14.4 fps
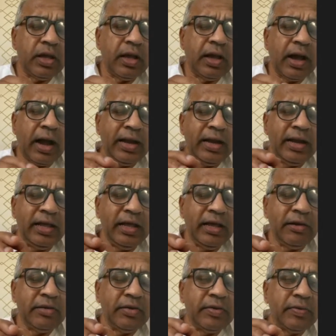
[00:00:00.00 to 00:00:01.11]
guiding
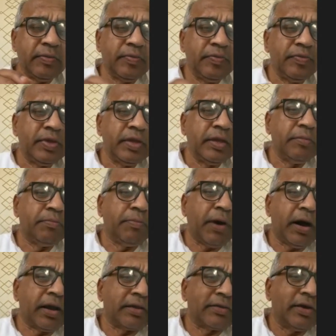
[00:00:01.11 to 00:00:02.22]

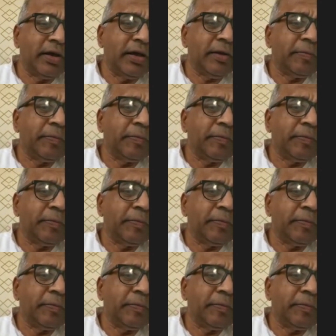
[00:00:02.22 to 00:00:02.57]
Partha,